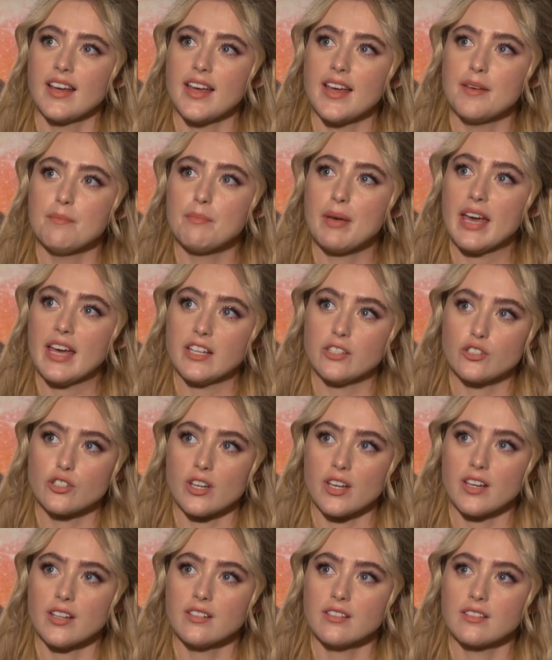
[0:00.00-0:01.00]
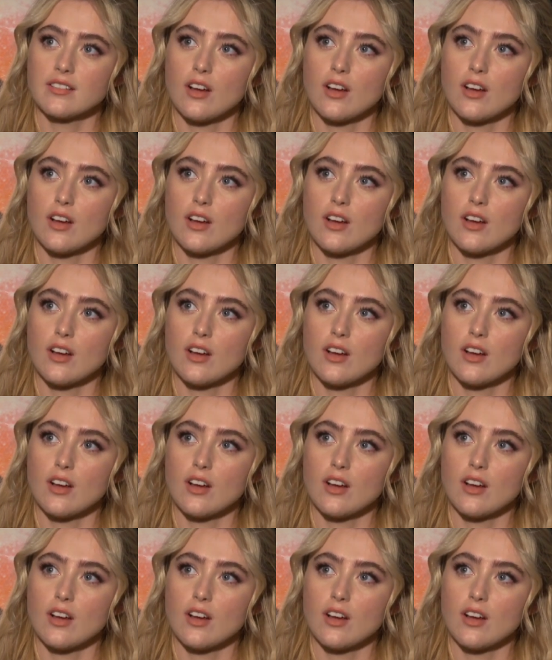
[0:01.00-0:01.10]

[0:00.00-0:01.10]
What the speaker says: impatient,